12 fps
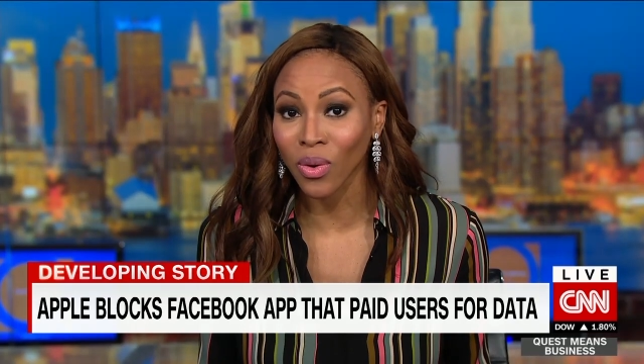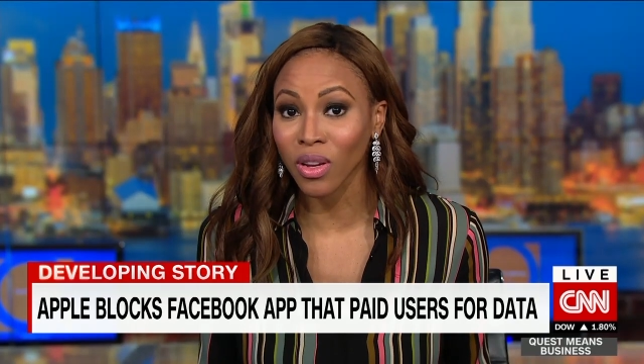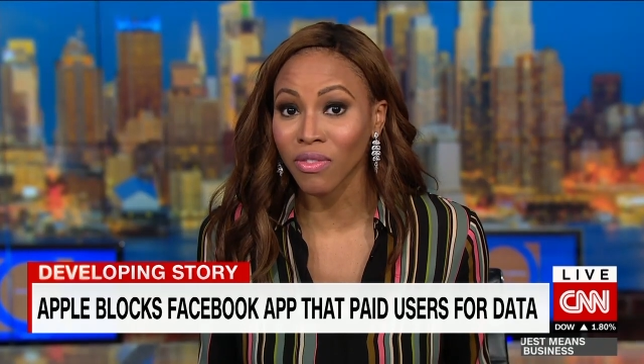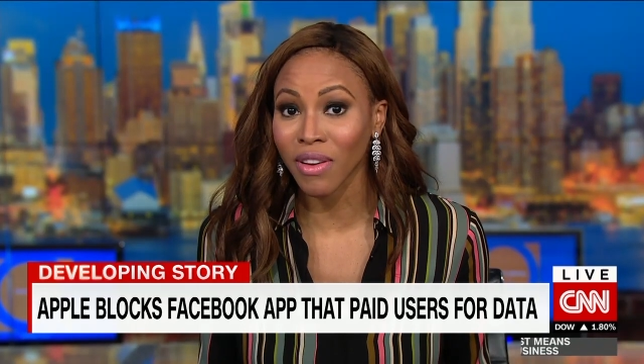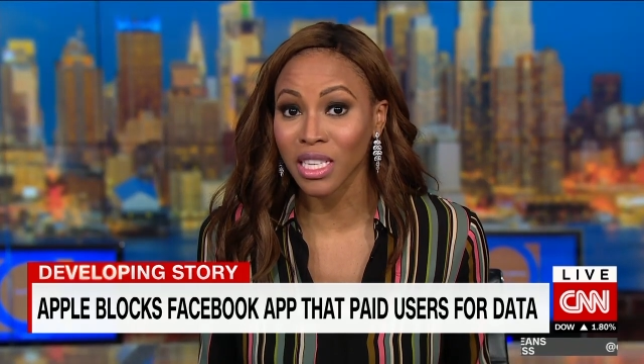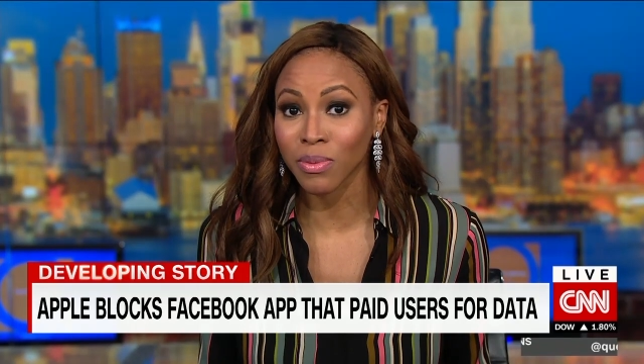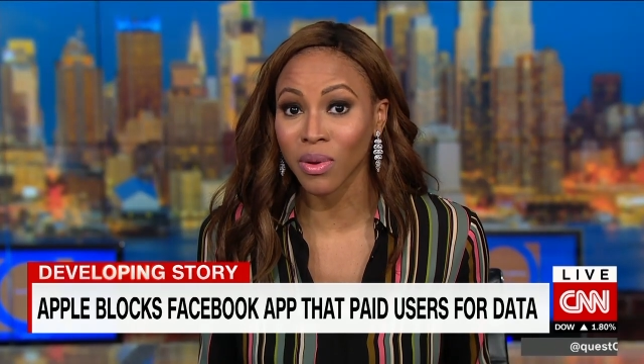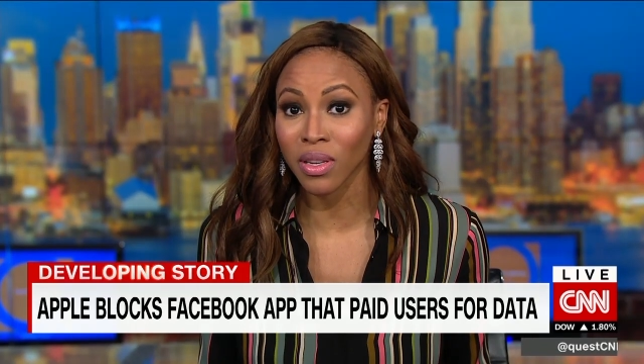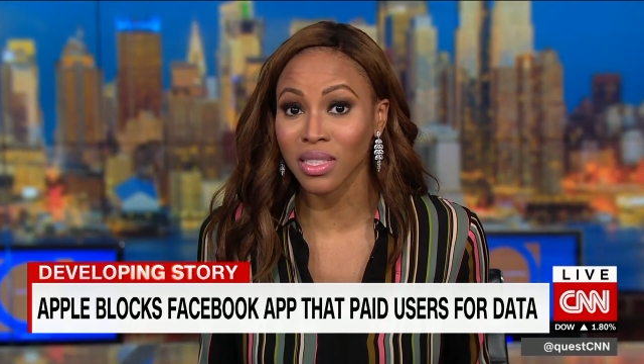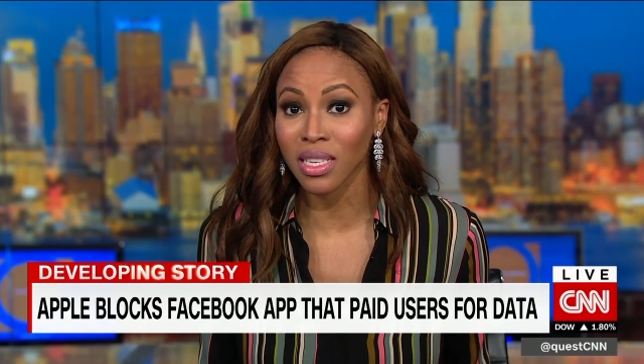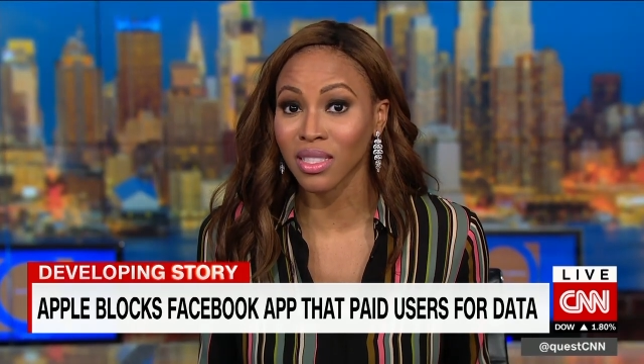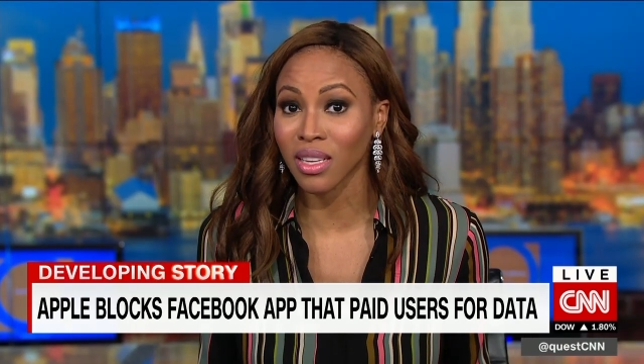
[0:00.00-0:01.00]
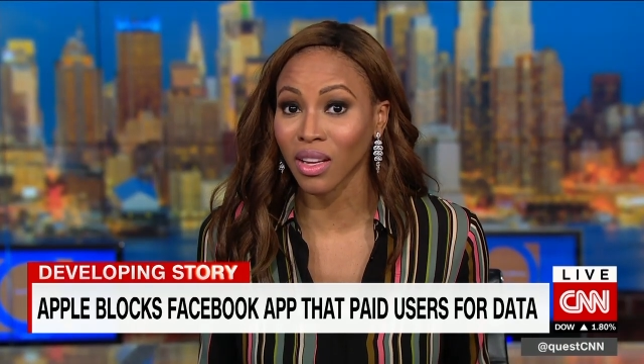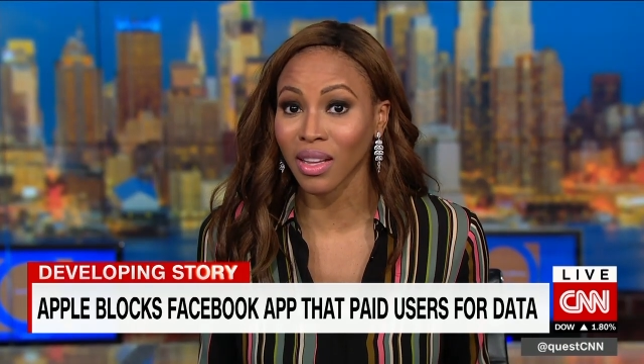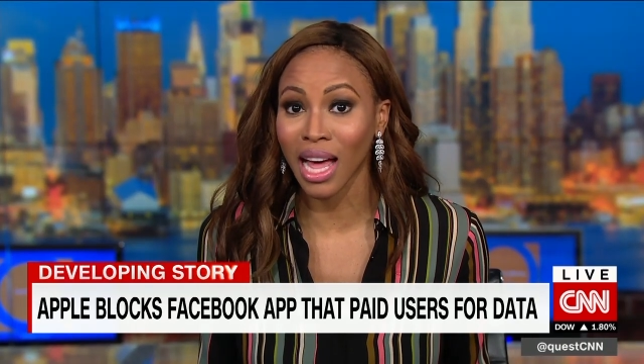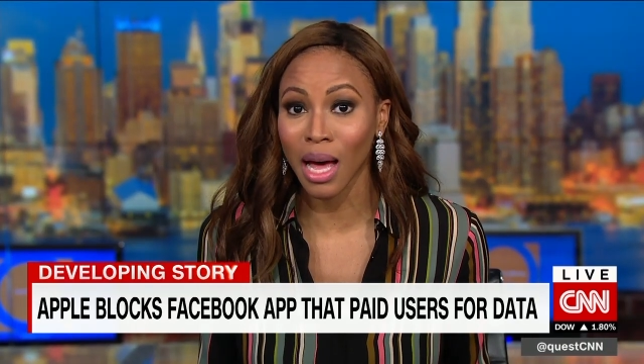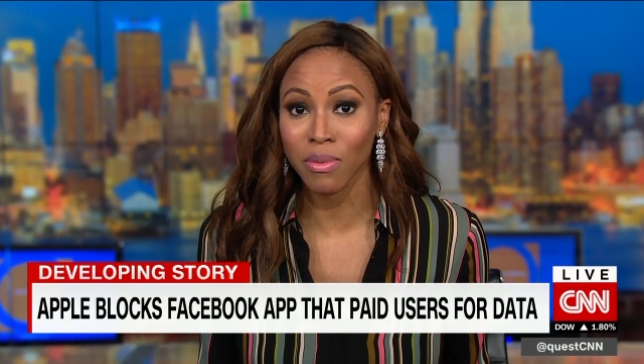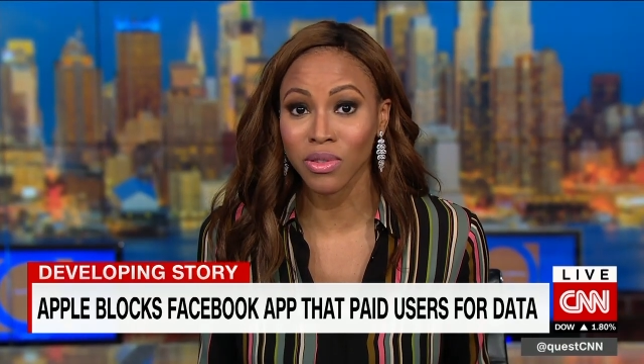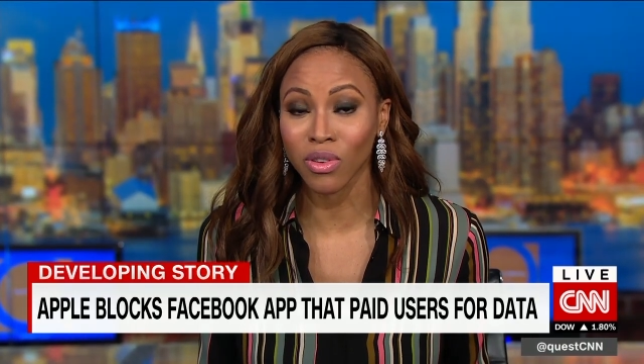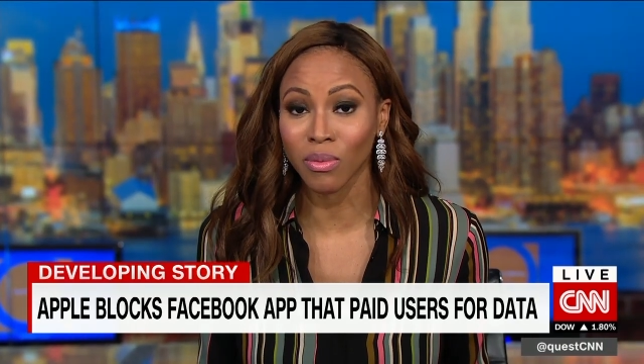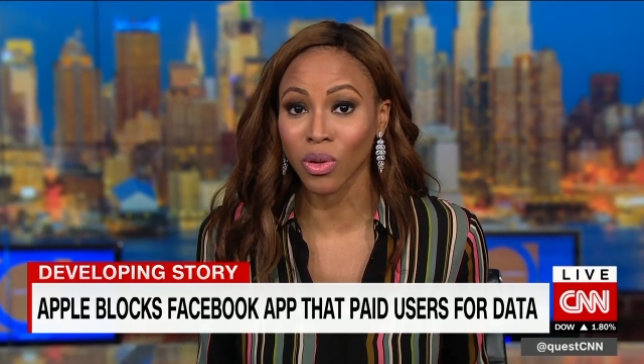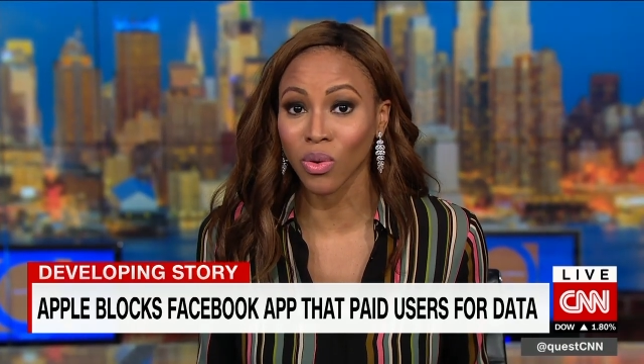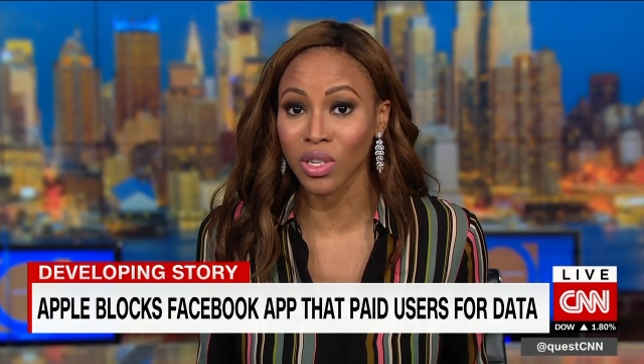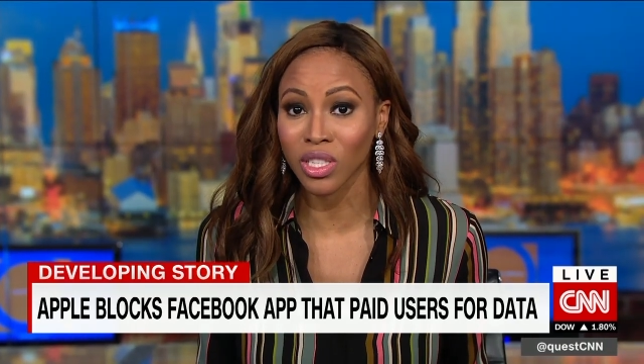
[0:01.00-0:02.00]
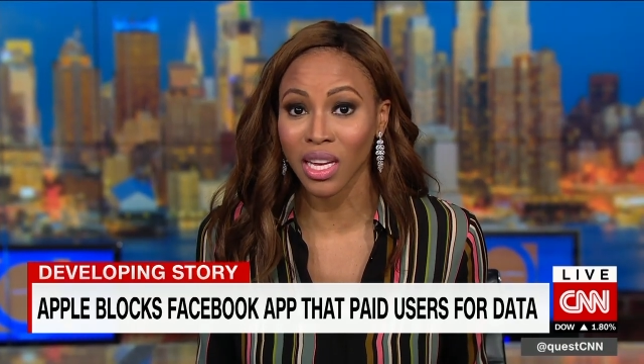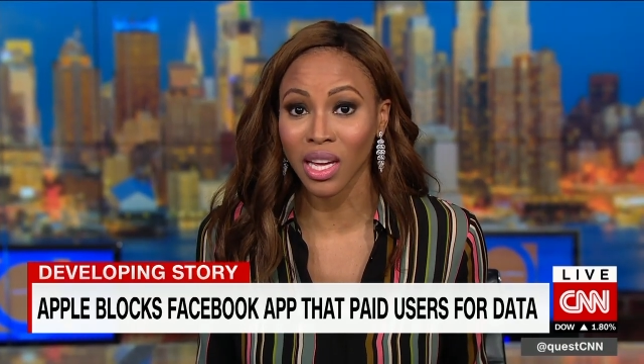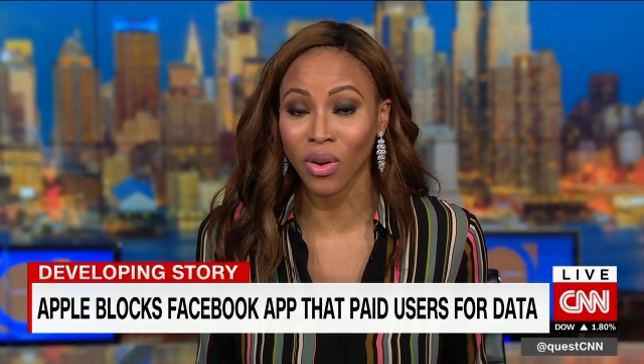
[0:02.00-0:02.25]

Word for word: all of Facebook's internal apps from launching